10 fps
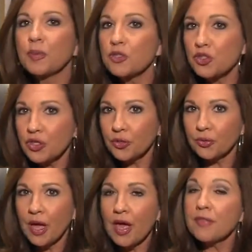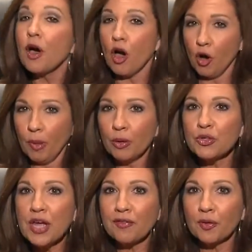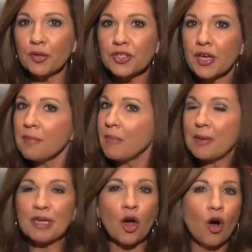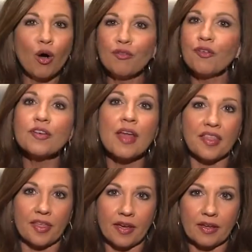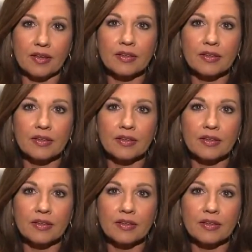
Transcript: but soon the homeowner's efforts may be all for nothing.